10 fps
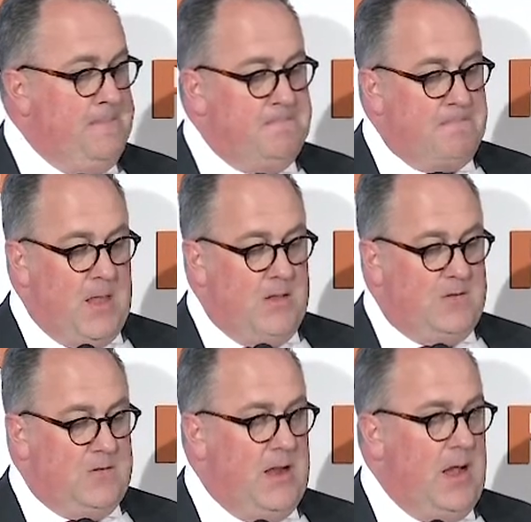It's
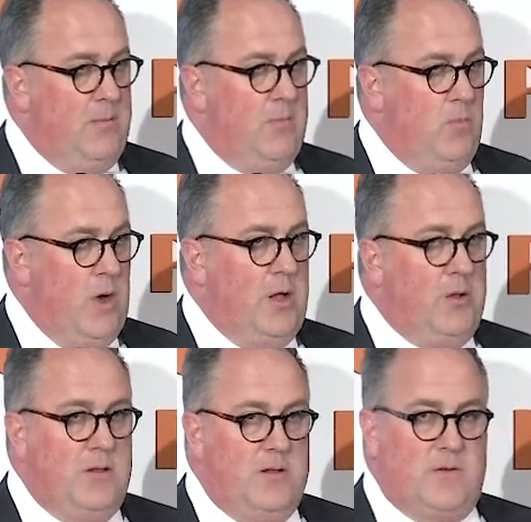set up
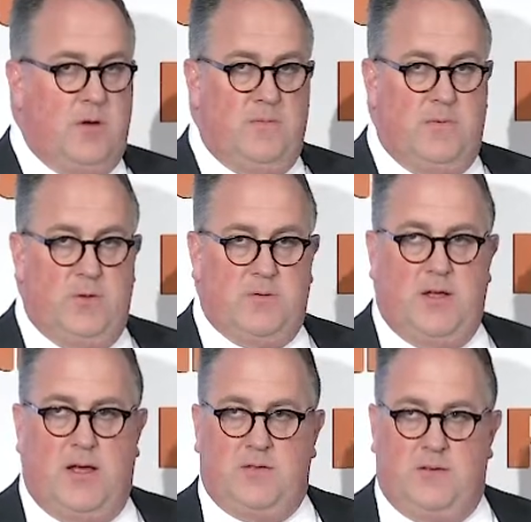well. It's got
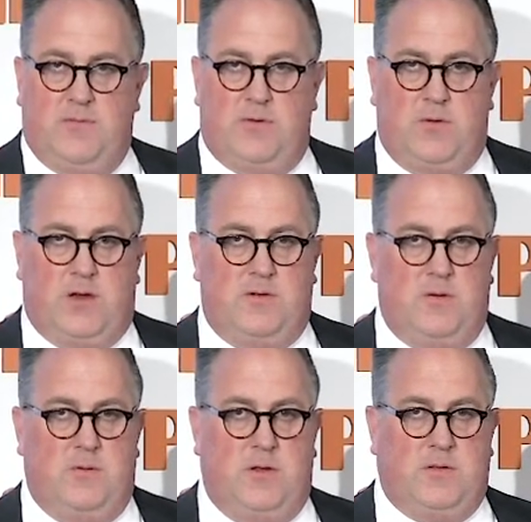first-class
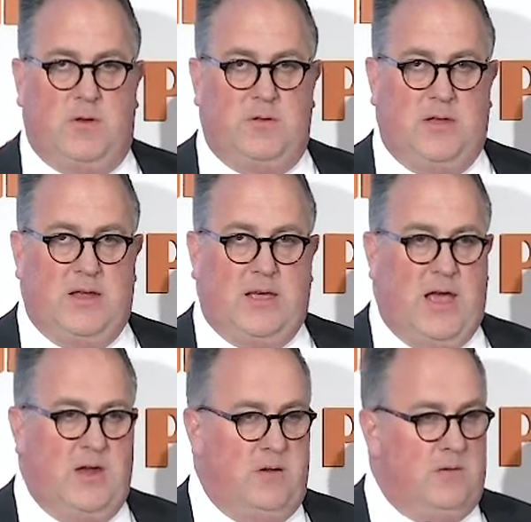infrastructure. It's got
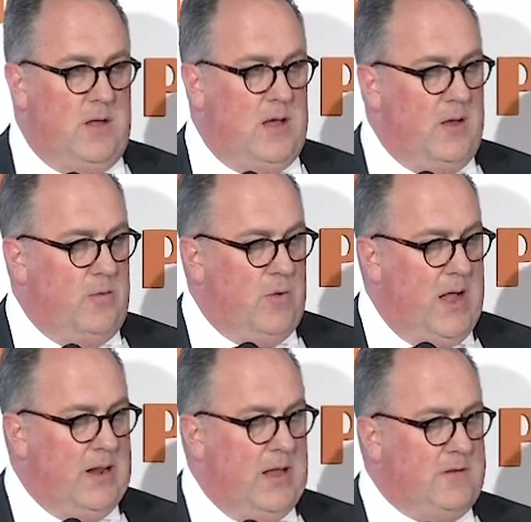dedicated
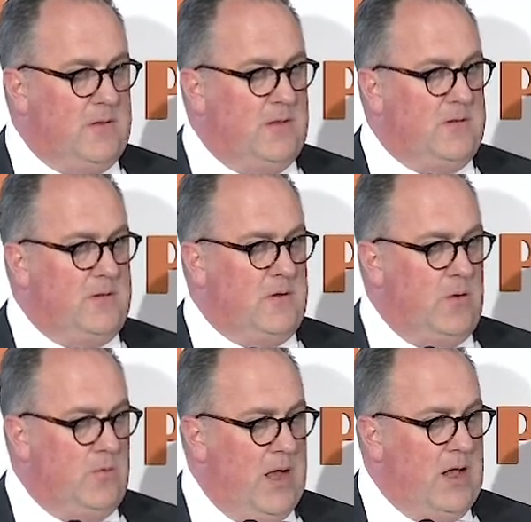rail access, its own
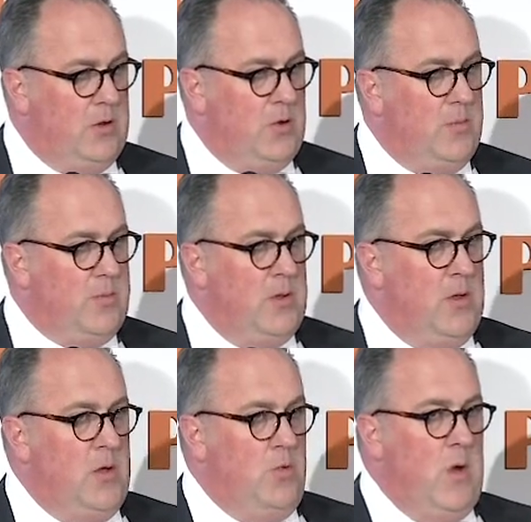rail loop,
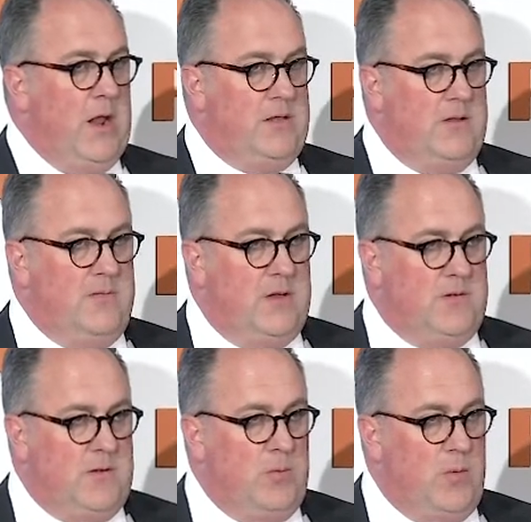relatively
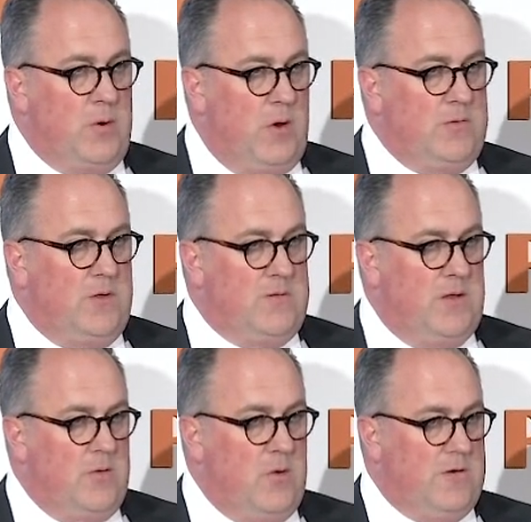simple processing,
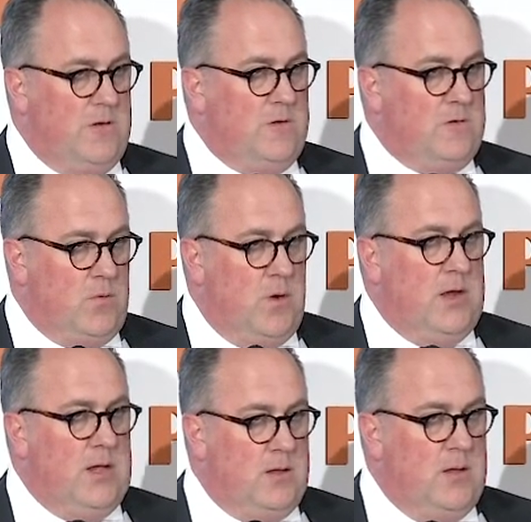crushing,
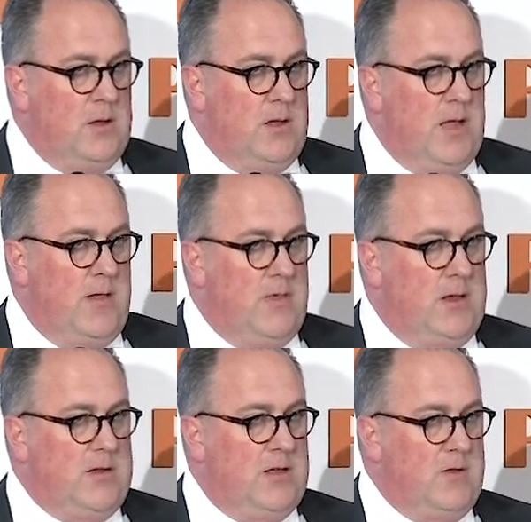screening, and then
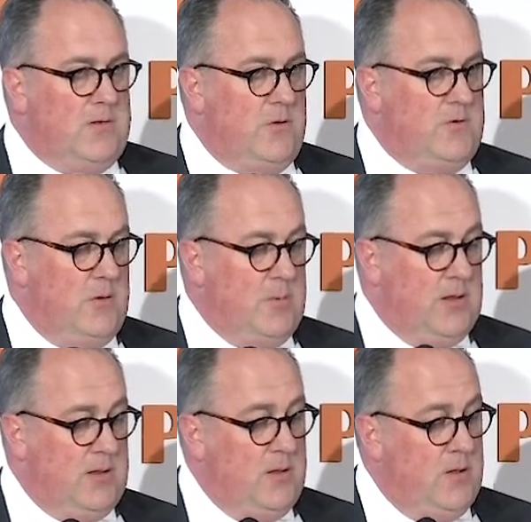DSO
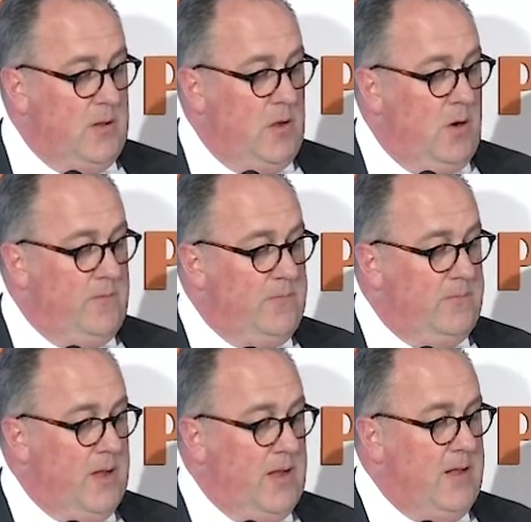shipping of
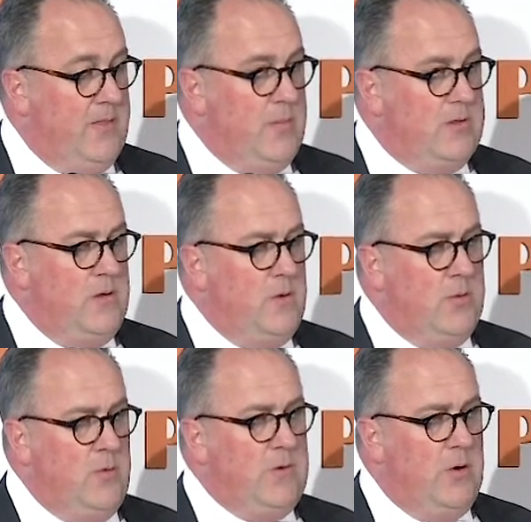the material. And
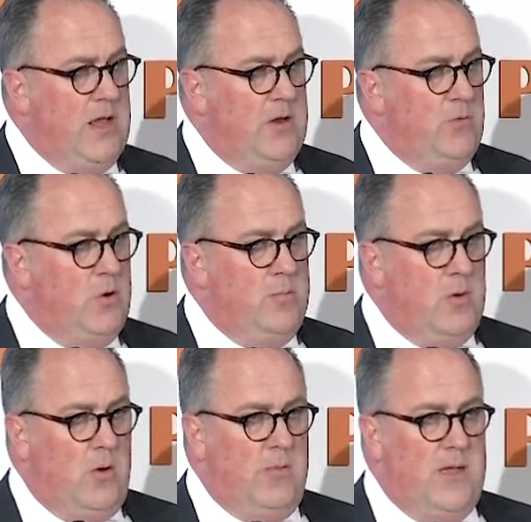we've got headroom
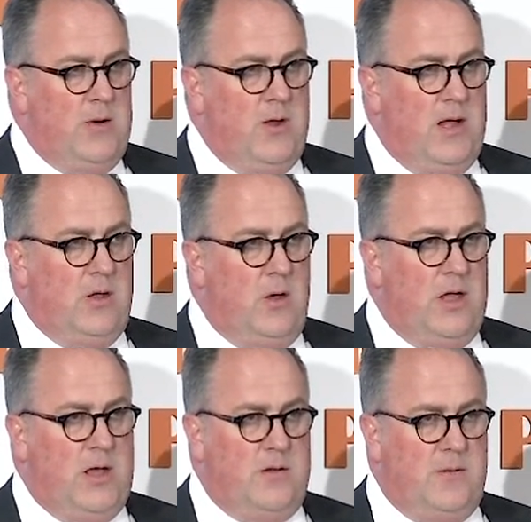on that rail
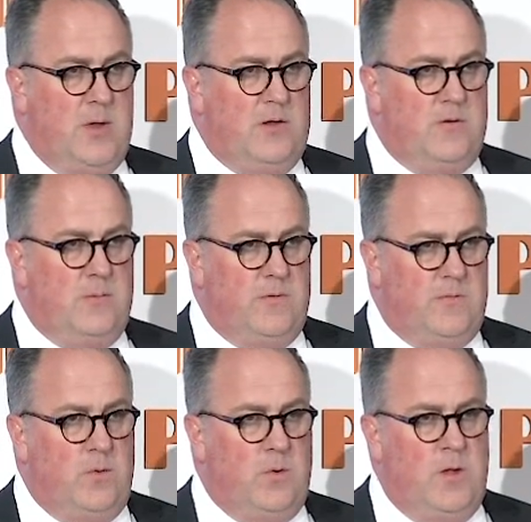loadout, as I mentioned
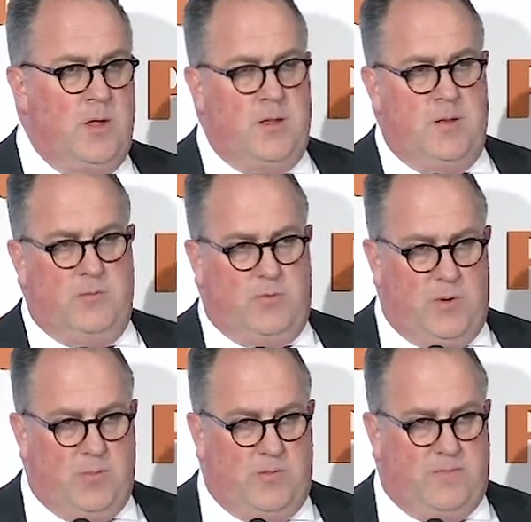before.
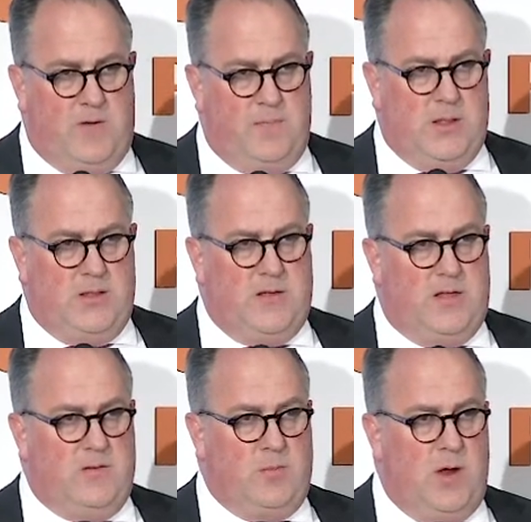3.5 million
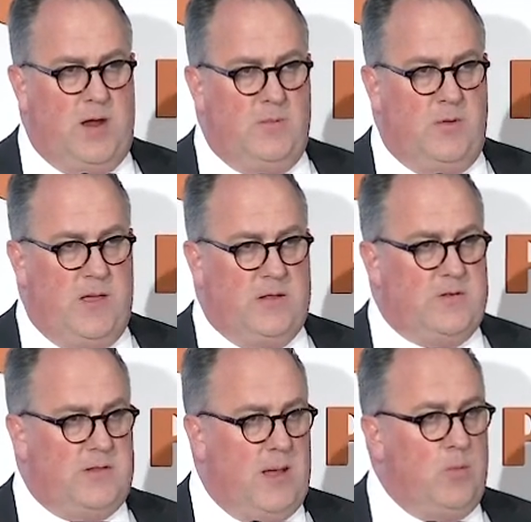tonnes per annum on that
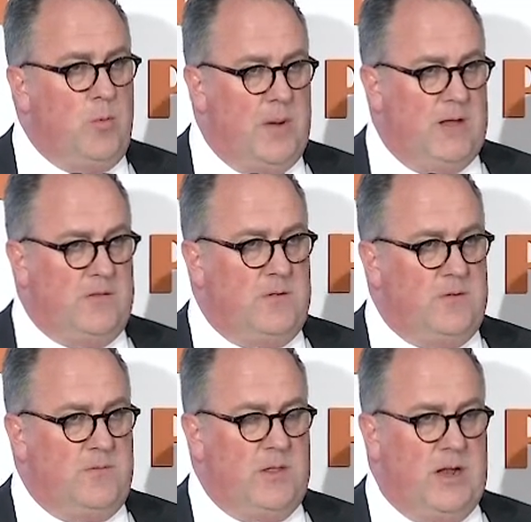stable basis
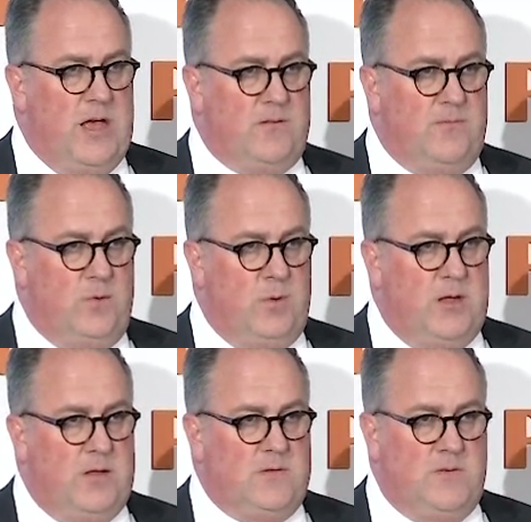for the last 4
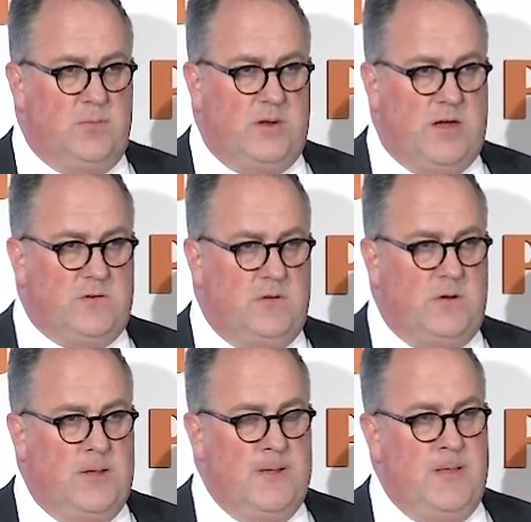years of production,
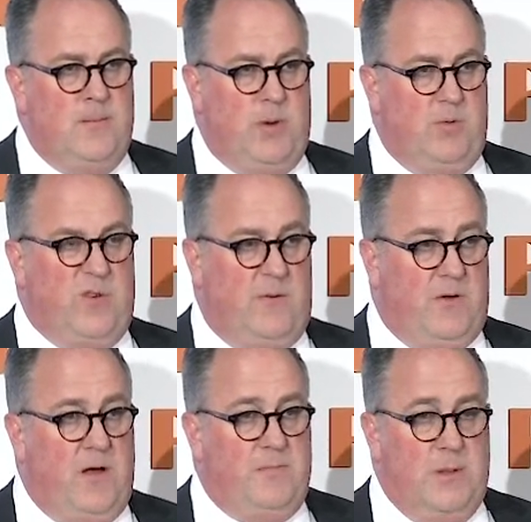but we've got
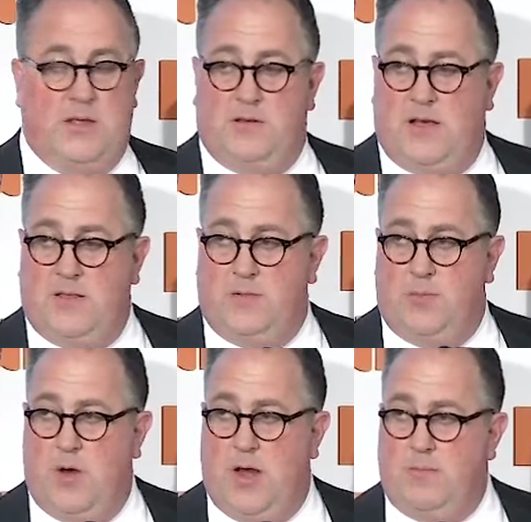5 million tonnes
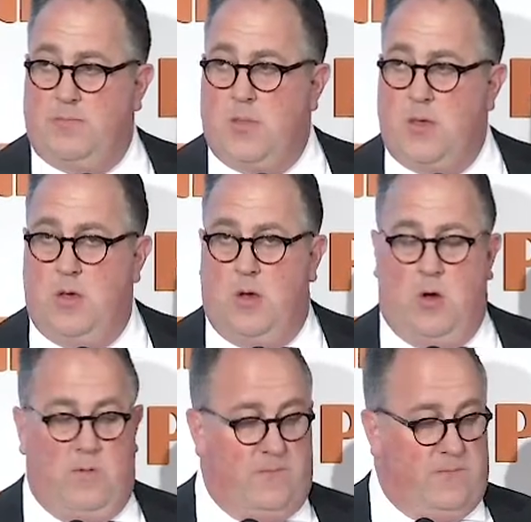per annum
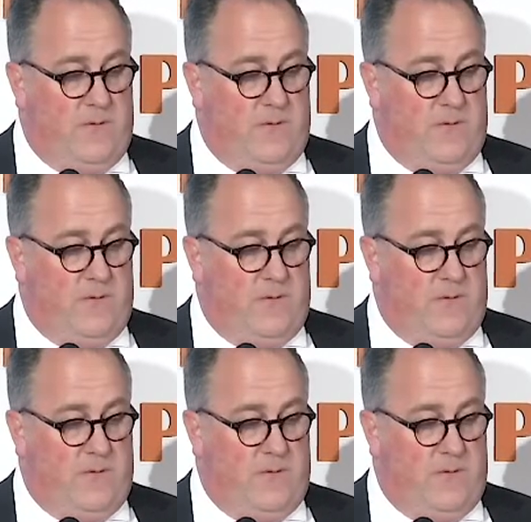of